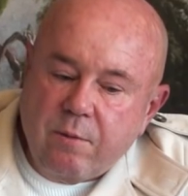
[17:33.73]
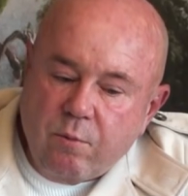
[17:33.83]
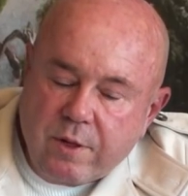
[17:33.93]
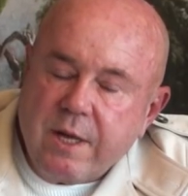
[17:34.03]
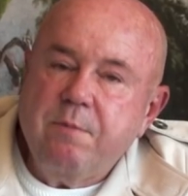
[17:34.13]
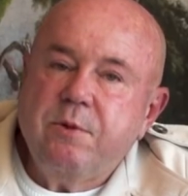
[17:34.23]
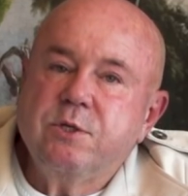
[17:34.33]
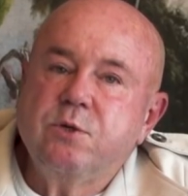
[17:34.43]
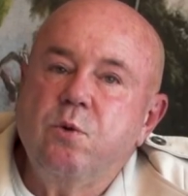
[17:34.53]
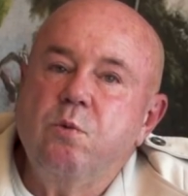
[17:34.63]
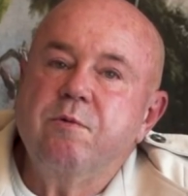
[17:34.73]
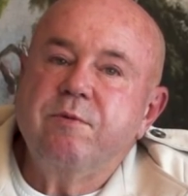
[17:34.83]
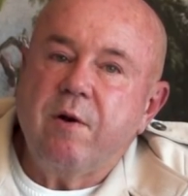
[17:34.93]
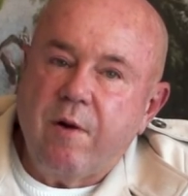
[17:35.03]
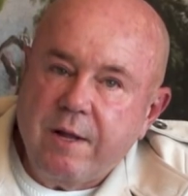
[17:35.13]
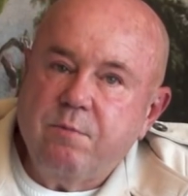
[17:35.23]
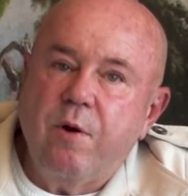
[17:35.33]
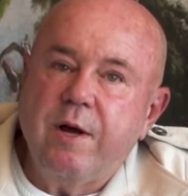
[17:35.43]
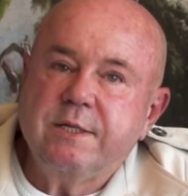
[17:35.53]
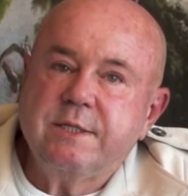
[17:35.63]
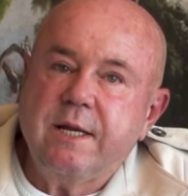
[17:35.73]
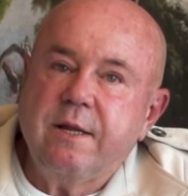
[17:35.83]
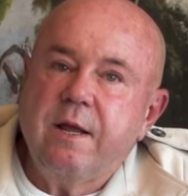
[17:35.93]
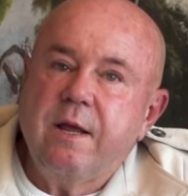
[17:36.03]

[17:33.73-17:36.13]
will come to school with the right mindset,